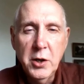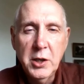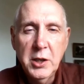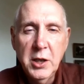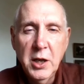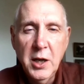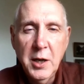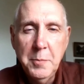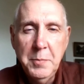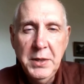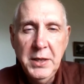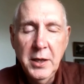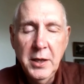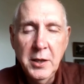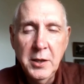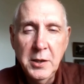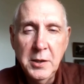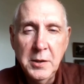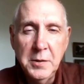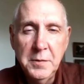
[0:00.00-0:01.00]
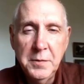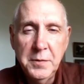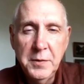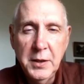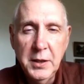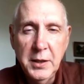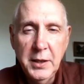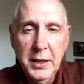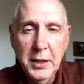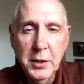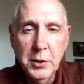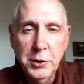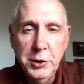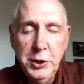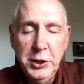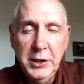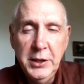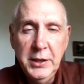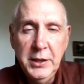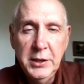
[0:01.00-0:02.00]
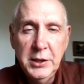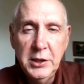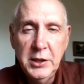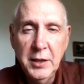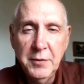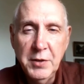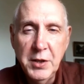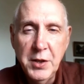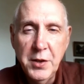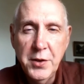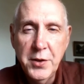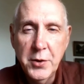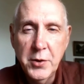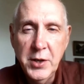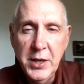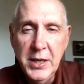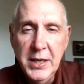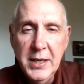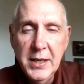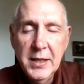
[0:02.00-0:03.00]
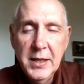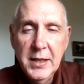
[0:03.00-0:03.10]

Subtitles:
copy of LG 730